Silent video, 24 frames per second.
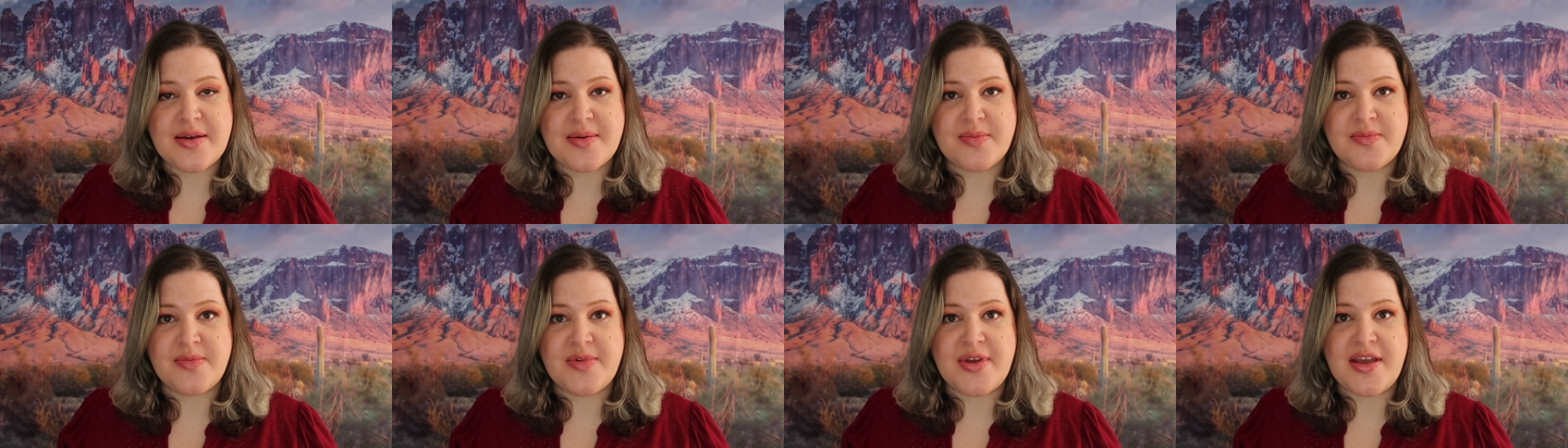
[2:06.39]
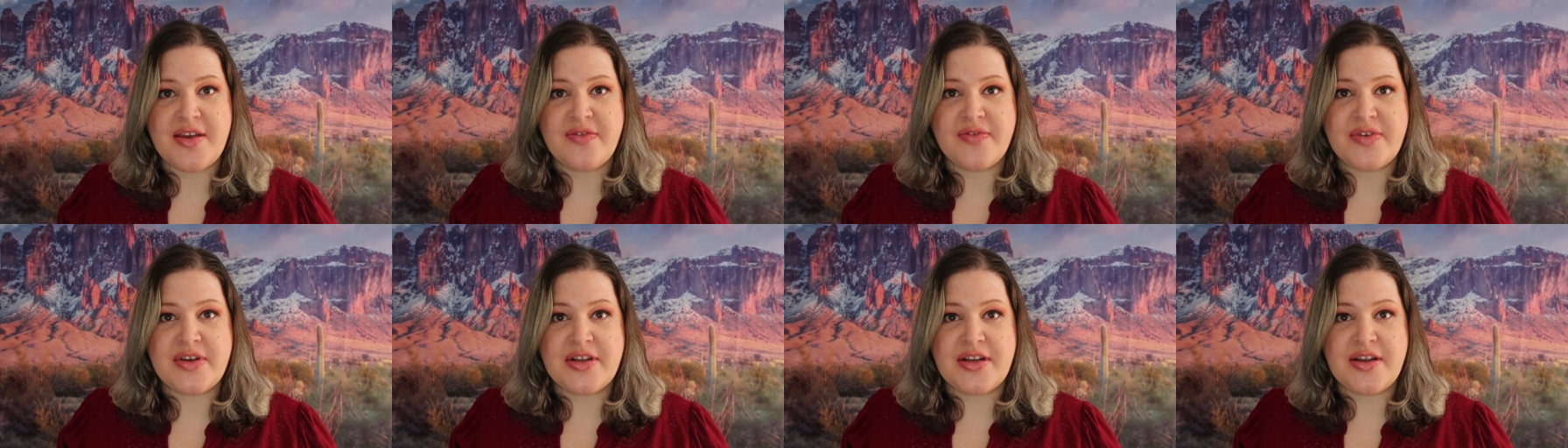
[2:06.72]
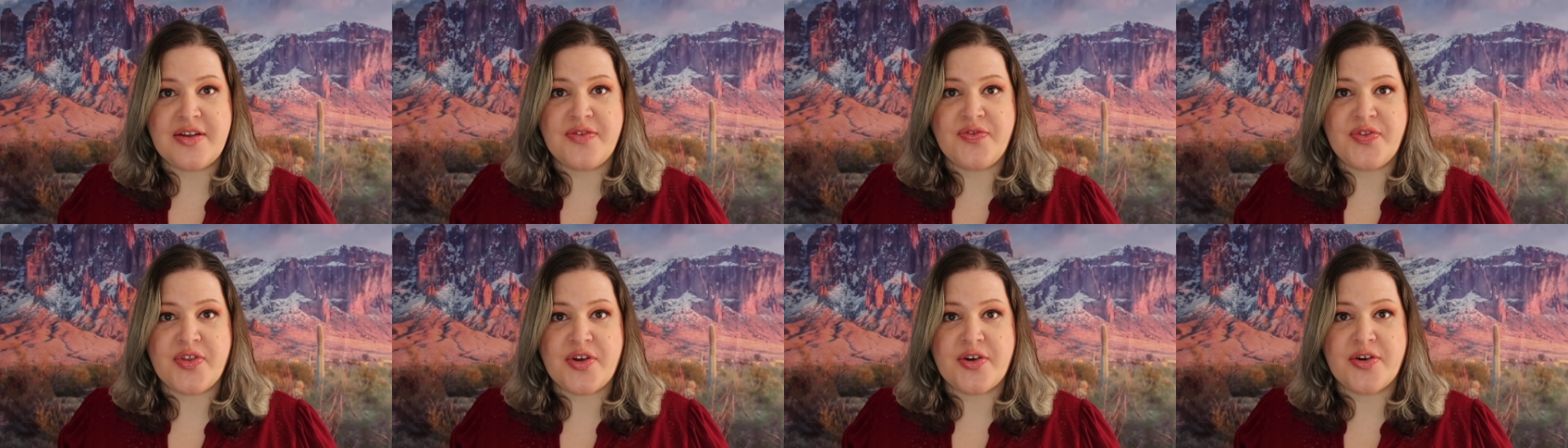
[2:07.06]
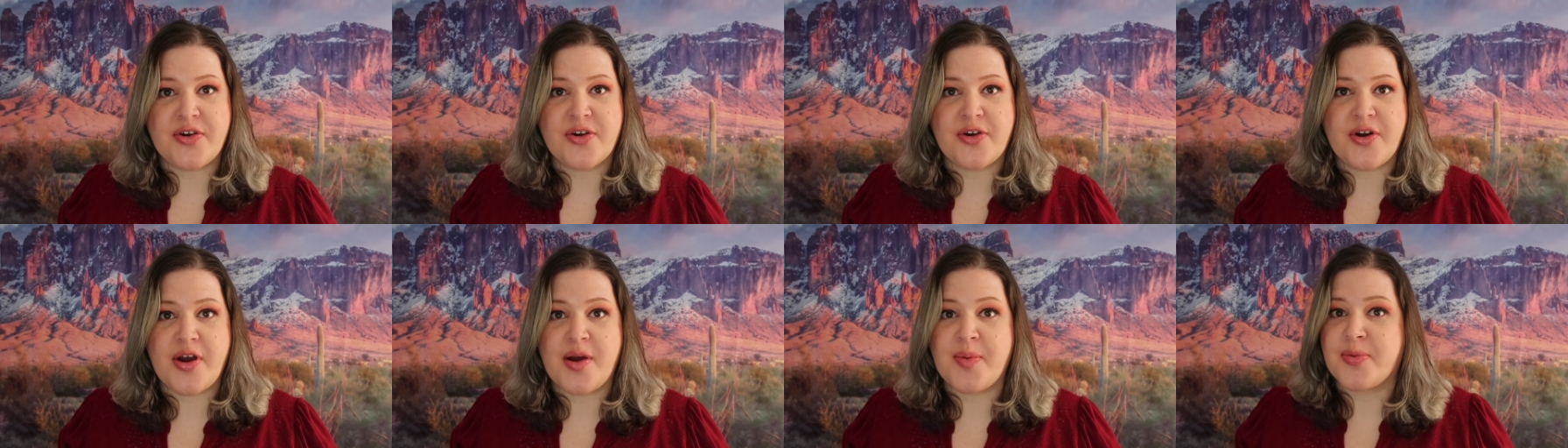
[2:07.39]
them even if
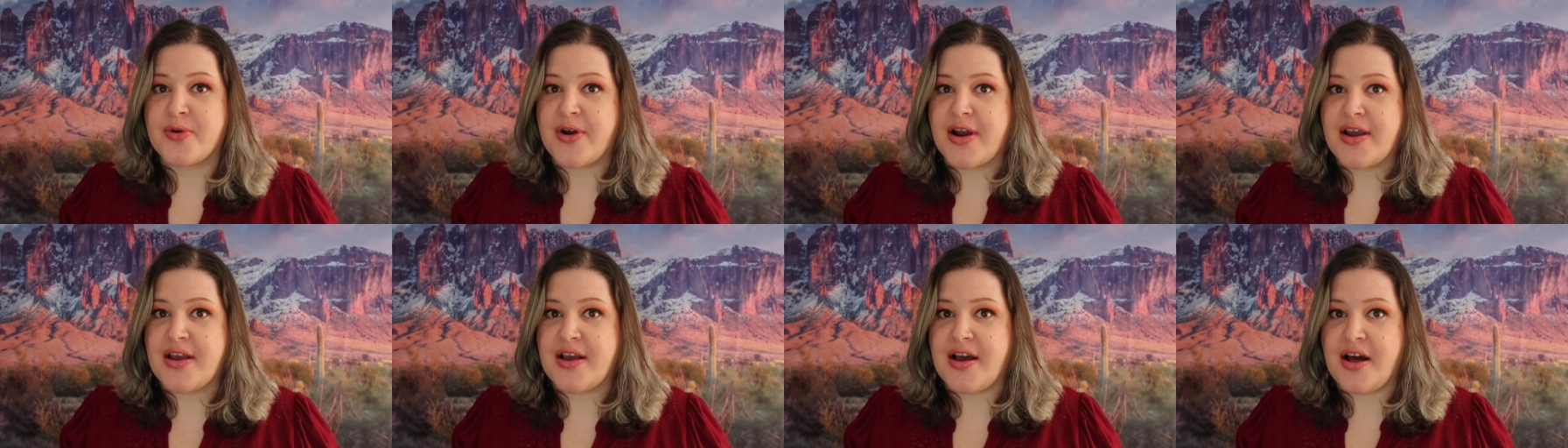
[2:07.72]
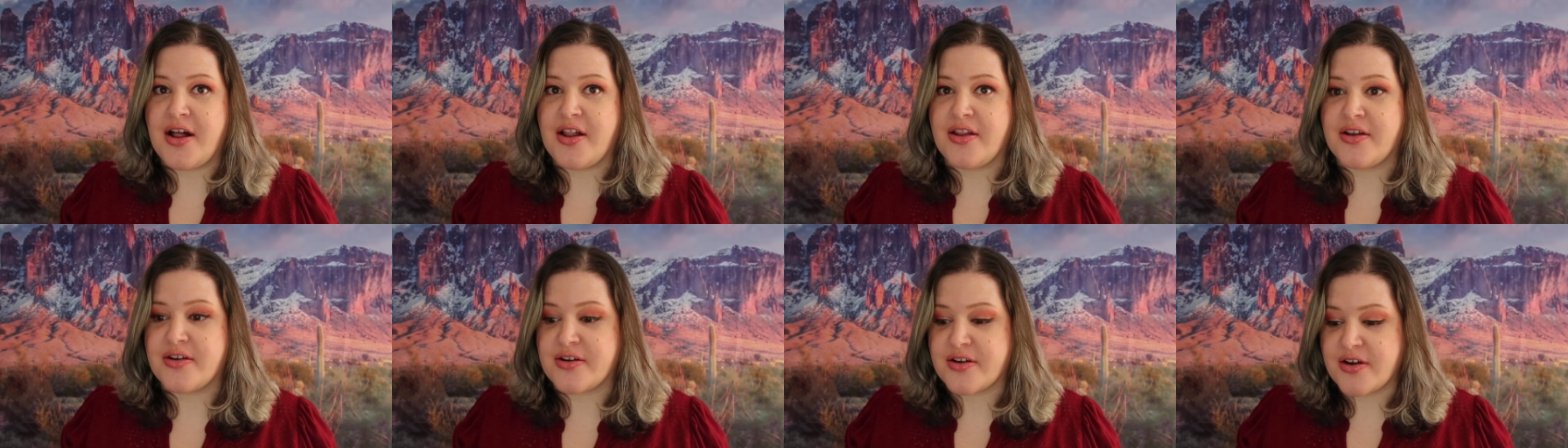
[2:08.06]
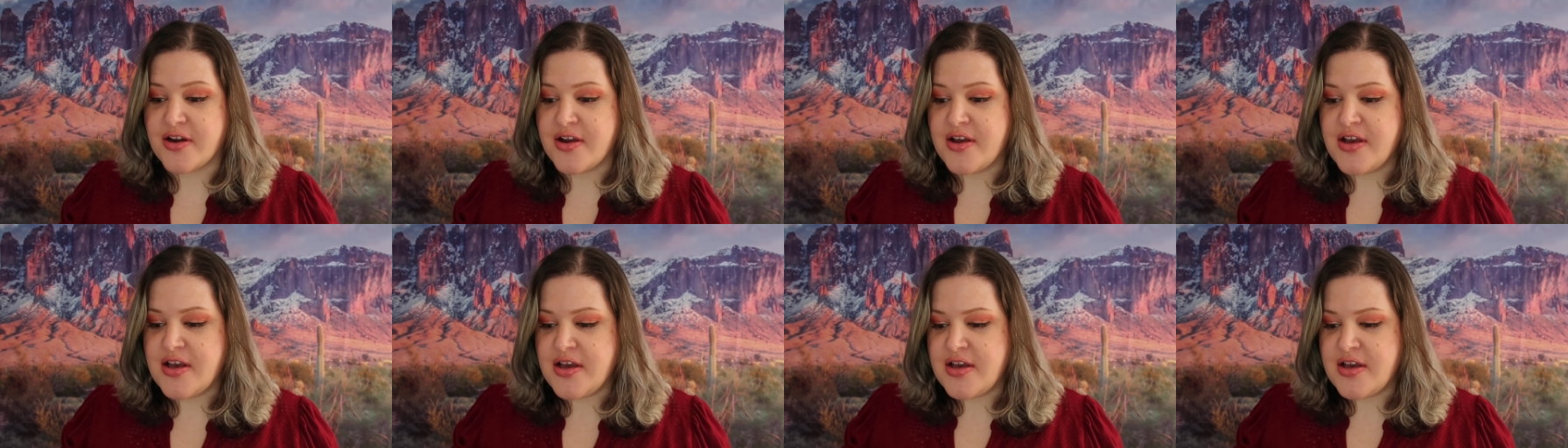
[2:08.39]
they're a bright color.